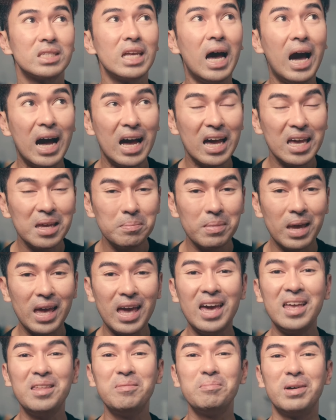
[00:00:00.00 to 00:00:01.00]
time
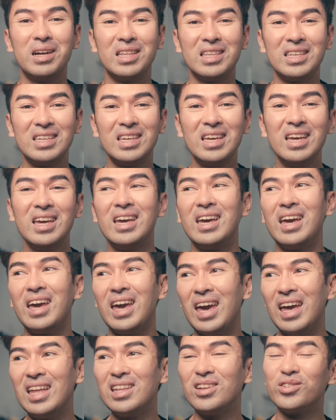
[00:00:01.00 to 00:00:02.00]
and money
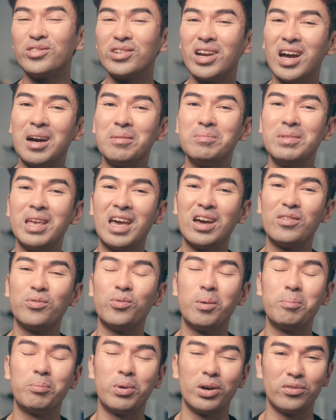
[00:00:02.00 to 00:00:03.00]
and grab the
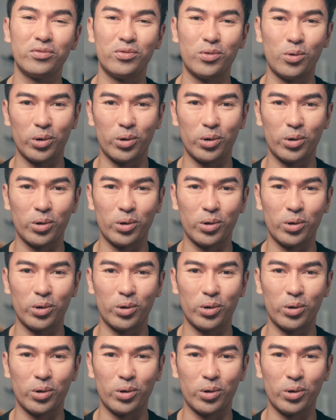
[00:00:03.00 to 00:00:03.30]
f1.4.